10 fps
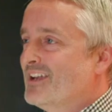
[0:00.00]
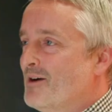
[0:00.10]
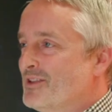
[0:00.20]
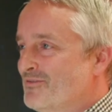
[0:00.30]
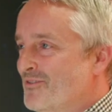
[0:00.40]

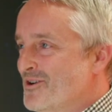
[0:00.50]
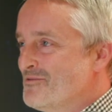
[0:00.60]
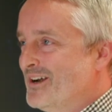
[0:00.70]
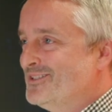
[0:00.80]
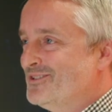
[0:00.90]
coming through
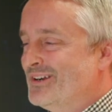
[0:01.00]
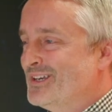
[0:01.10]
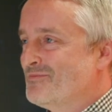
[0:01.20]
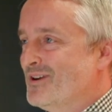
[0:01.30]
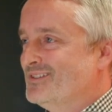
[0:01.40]
when you're doing
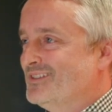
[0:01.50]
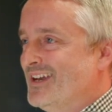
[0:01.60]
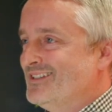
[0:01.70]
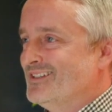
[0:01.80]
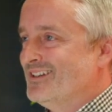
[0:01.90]
your
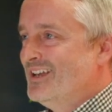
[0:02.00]
presentation.